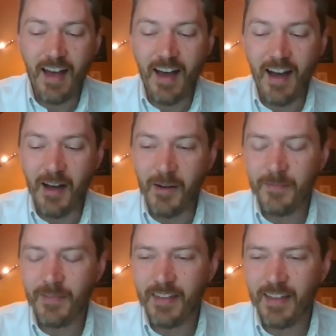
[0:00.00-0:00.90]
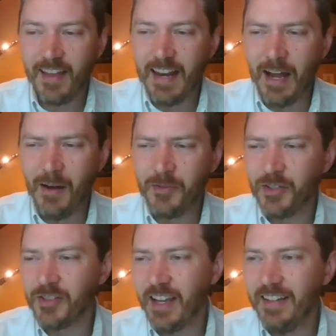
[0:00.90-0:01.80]
Um, and I, I'll
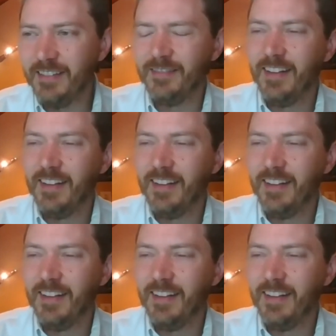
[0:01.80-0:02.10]
just say,